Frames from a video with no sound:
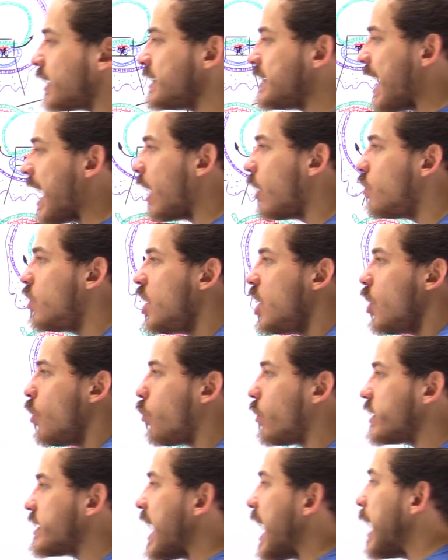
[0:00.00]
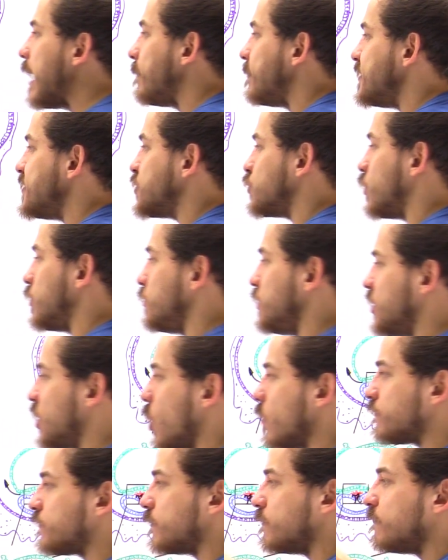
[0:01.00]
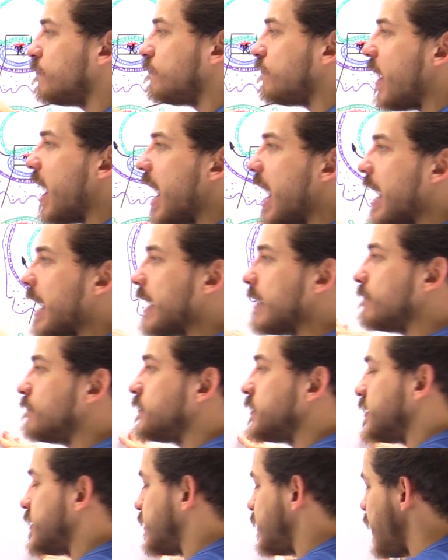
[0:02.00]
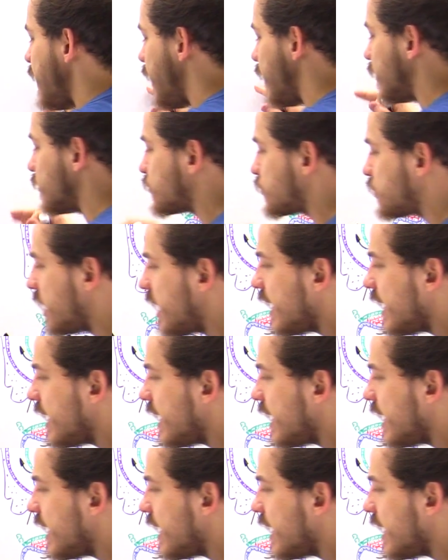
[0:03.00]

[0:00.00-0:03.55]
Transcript: Now, what happens when we go from five to six